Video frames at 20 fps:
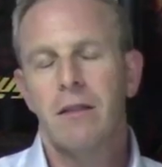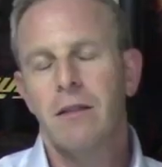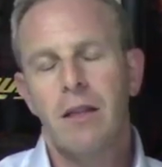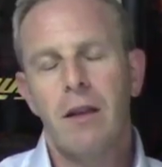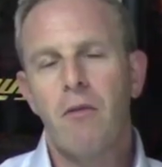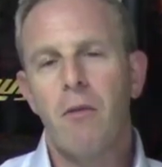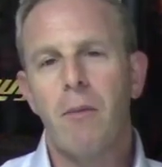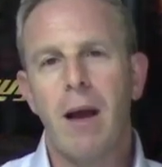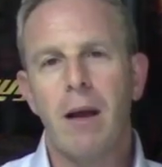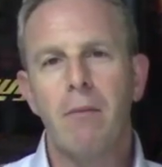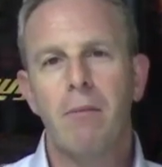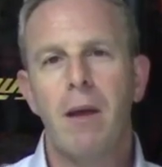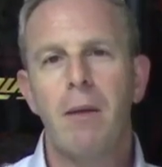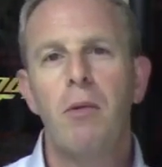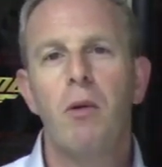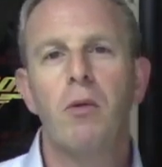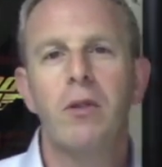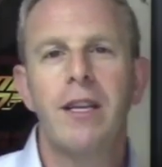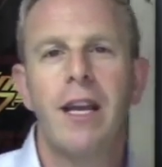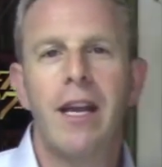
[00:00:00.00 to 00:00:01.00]
Never mind,
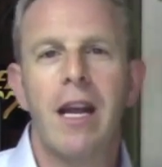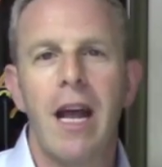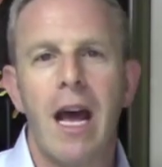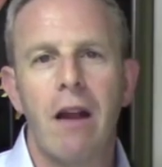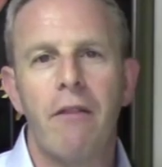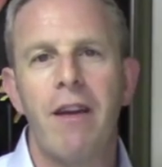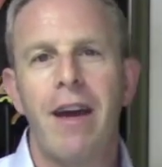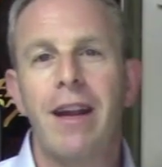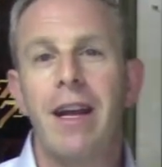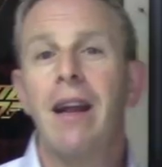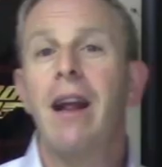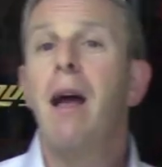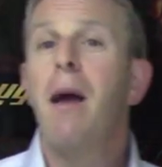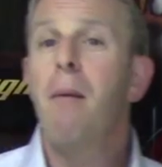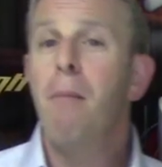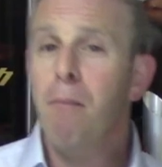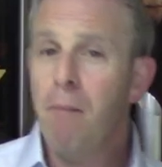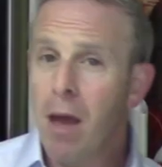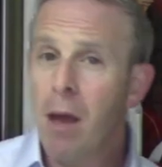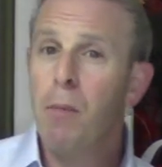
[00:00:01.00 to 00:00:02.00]
maybe we'll take it out of edit.
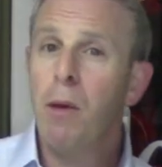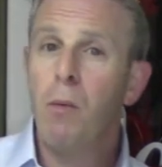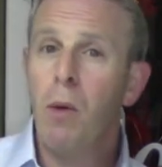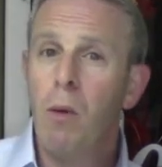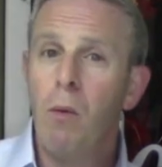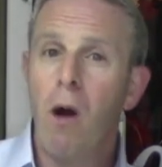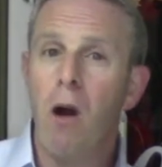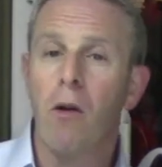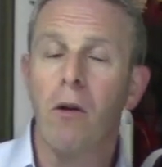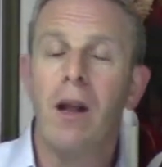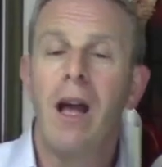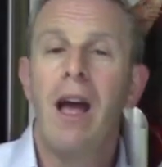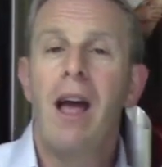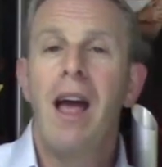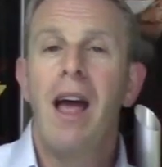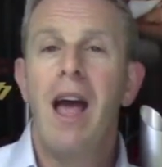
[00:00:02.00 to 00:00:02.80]
Maybe we won't.